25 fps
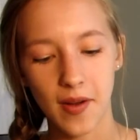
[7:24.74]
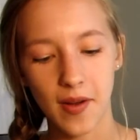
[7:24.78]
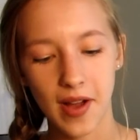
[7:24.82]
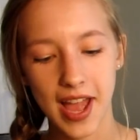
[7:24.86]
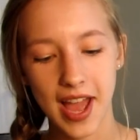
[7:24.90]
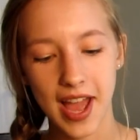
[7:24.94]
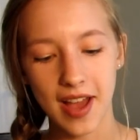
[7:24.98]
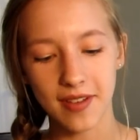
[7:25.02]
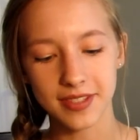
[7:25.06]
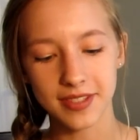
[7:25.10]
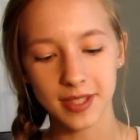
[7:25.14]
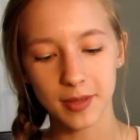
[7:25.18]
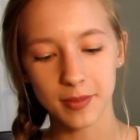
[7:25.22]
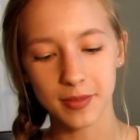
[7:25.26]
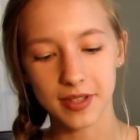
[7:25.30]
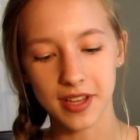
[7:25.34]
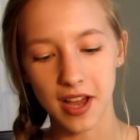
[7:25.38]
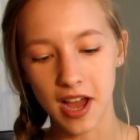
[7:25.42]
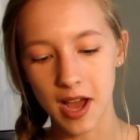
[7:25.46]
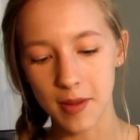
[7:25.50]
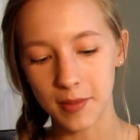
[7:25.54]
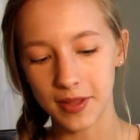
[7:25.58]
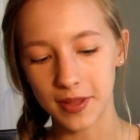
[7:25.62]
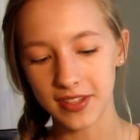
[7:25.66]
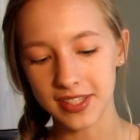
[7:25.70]
I have some
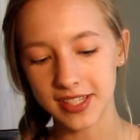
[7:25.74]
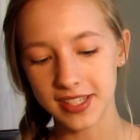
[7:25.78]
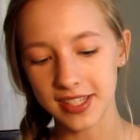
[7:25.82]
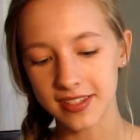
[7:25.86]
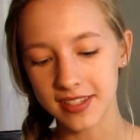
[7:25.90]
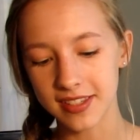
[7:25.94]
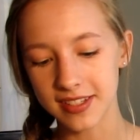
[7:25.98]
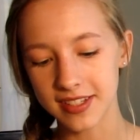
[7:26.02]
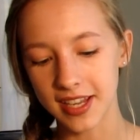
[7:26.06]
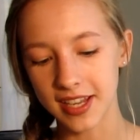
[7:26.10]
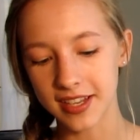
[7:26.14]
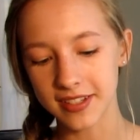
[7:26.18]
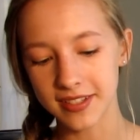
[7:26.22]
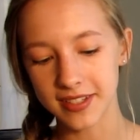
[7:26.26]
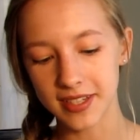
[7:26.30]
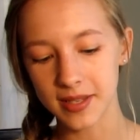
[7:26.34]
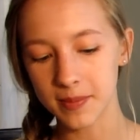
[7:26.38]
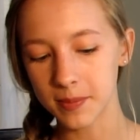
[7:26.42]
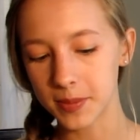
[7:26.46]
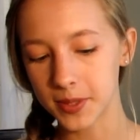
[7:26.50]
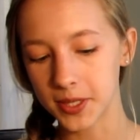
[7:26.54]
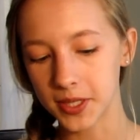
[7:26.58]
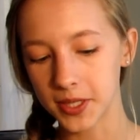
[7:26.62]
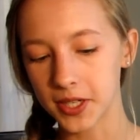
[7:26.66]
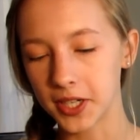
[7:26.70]
gum, and this is the
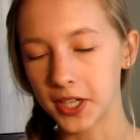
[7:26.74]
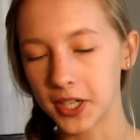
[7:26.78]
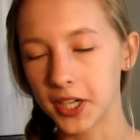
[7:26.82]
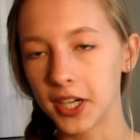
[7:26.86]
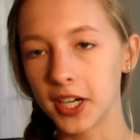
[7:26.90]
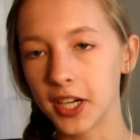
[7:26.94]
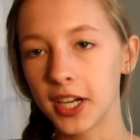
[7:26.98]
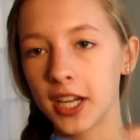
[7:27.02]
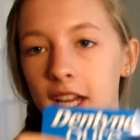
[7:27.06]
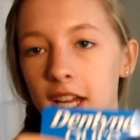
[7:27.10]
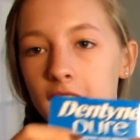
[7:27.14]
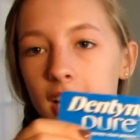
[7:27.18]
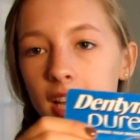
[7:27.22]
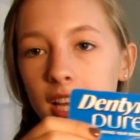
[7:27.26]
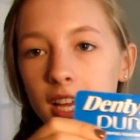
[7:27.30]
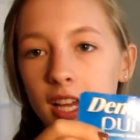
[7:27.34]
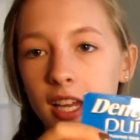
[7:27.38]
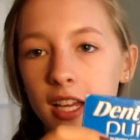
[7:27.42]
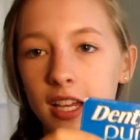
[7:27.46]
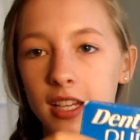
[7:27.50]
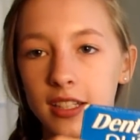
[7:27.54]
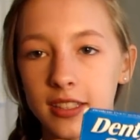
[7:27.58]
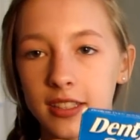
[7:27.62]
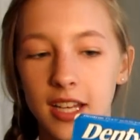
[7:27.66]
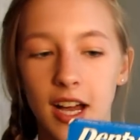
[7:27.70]
Dentyne Pure
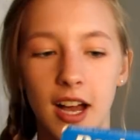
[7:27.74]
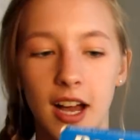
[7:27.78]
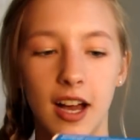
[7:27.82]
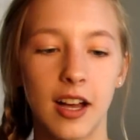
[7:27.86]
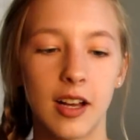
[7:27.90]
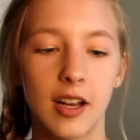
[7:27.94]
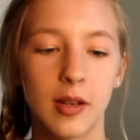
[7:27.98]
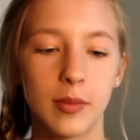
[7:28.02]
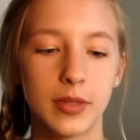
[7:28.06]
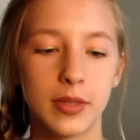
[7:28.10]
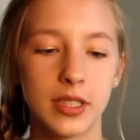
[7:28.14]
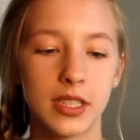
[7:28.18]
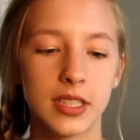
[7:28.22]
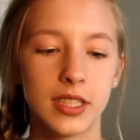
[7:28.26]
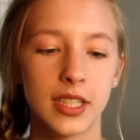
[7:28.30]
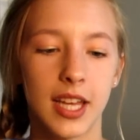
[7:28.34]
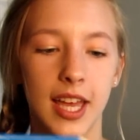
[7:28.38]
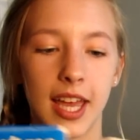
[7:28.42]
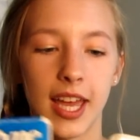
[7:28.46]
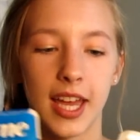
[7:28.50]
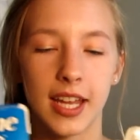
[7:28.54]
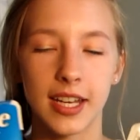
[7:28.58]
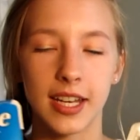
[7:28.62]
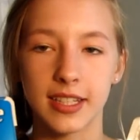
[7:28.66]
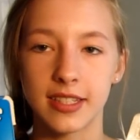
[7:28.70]
gum,
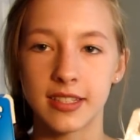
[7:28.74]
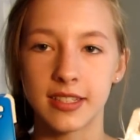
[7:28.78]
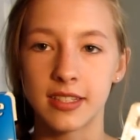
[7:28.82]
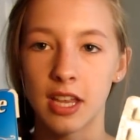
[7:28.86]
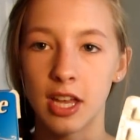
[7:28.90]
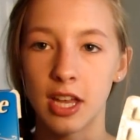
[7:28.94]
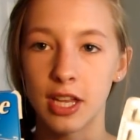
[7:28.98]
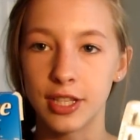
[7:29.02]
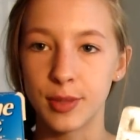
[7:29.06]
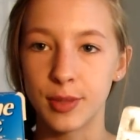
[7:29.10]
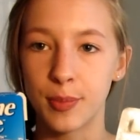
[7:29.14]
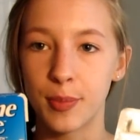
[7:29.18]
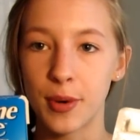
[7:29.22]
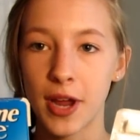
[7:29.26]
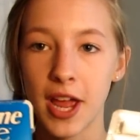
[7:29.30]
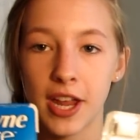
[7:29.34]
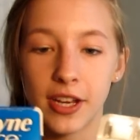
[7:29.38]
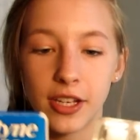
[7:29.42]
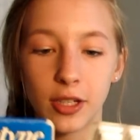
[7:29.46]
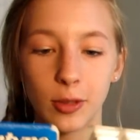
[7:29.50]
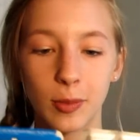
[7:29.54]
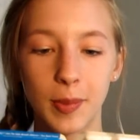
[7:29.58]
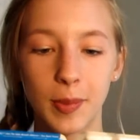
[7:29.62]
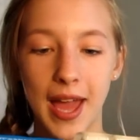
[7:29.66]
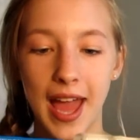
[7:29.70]
and it's a
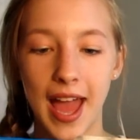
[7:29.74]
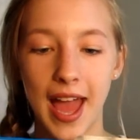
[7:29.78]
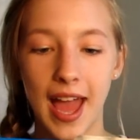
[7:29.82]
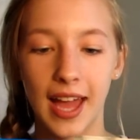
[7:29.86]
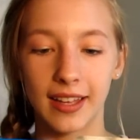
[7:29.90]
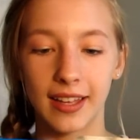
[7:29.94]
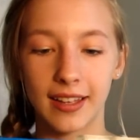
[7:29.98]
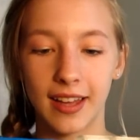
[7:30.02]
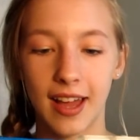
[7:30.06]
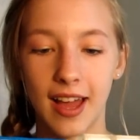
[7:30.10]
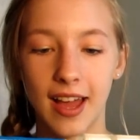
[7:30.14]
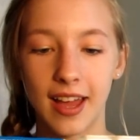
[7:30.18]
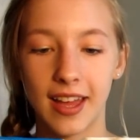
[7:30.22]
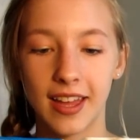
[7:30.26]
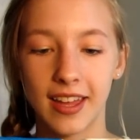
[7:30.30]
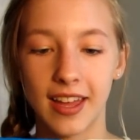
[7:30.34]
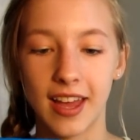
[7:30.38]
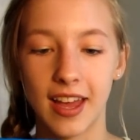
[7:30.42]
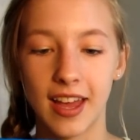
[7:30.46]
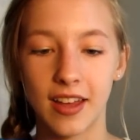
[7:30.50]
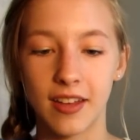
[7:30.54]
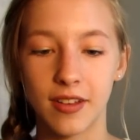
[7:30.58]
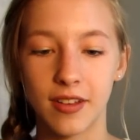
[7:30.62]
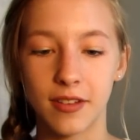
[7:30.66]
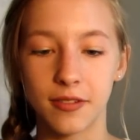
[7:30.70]
brand new pack. I
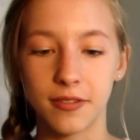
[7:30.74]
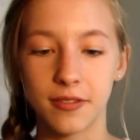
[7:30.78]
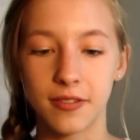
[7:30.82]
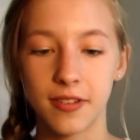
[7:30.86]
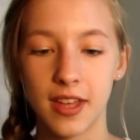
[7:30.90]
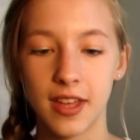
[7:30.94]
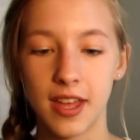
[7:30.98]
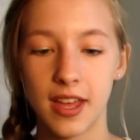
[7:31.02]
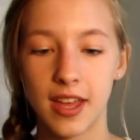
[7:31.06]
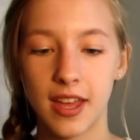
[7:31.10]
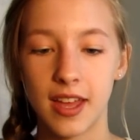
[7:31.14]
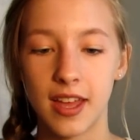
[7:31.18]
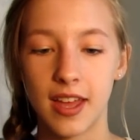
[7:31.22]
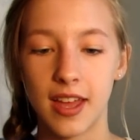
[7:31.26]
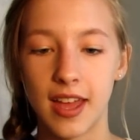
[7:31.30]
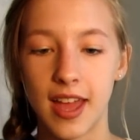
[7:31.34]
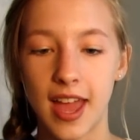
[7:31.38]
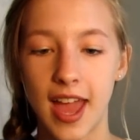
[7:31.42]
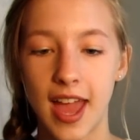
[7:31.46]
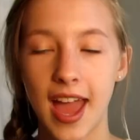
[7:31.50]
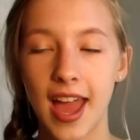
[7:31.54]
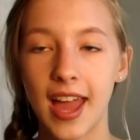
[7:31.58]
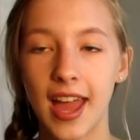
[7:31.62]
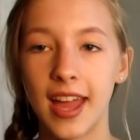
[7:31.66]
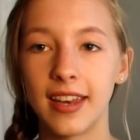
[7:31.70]
have
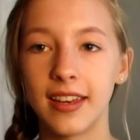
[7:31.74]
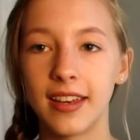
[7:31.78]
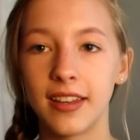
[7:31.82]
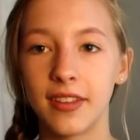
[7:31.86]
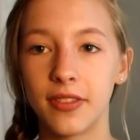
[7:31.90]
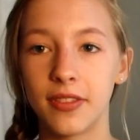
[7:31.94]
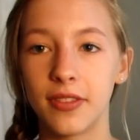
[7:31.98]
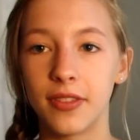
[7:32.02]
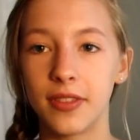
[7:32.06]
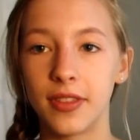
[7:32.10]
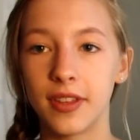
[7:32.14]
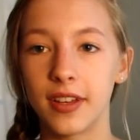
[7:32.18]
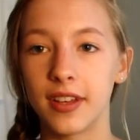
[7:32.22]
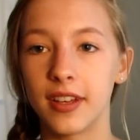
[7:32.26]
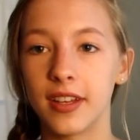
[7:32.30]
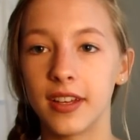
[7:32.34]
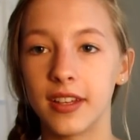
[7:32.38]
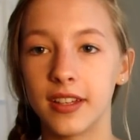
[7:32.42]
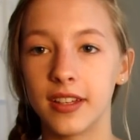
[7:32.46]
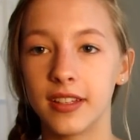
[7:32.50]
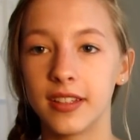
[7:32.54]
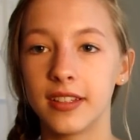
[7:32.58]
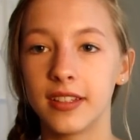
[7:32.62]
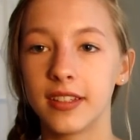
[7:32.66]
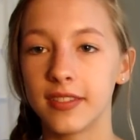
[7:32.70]
had
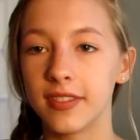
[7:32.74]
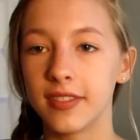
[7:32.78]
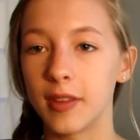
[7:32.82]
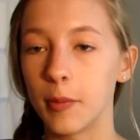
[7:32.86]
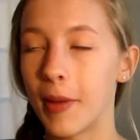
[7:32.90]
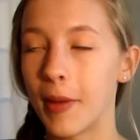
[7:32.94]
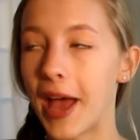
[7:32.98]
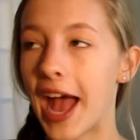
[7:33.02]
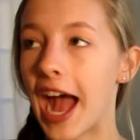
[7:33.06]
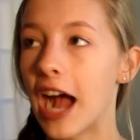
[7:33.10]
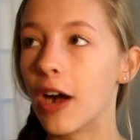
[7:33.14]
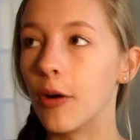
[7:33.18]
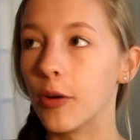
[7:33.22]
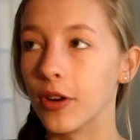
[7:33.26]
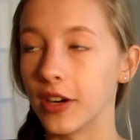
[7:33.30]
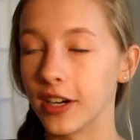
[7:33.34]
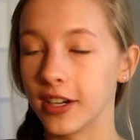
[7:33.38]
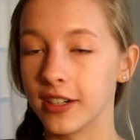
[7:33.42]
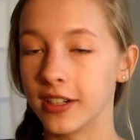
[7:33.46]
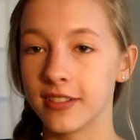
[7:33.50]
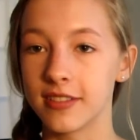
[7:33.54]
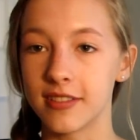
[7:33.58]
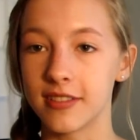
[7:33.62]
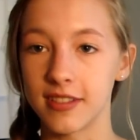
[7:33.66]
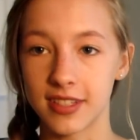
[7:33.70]
the
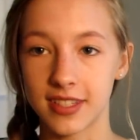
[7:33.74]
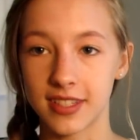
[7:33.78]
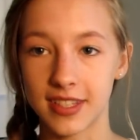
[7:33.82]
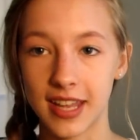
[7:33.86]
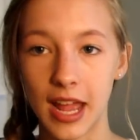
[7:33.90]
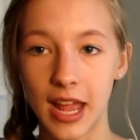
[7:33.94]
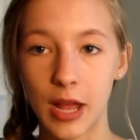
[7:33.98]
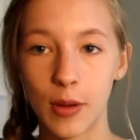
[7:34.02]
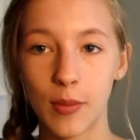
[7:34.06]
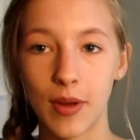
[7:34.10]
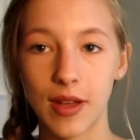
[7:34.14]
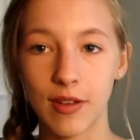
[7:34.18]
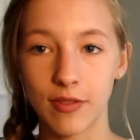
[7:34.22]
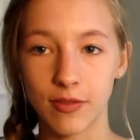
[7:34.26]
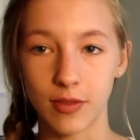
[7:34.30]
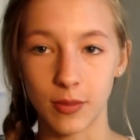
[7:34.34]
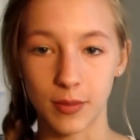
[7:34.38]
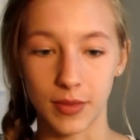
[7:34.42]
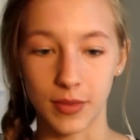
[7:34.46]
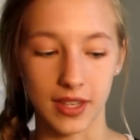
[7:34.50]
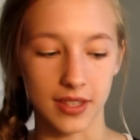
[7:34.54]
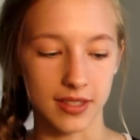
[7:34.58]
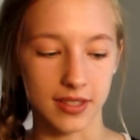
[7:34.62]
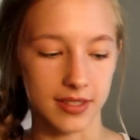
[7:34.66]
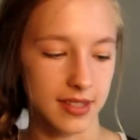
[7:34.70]
power to stay away from
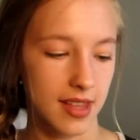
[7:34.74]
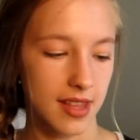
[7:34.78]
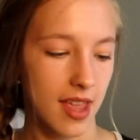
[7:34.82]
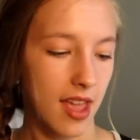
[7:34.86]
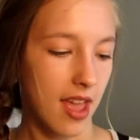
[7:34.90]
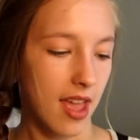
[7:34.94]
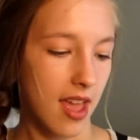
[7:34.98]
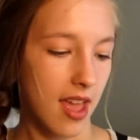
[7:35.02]
this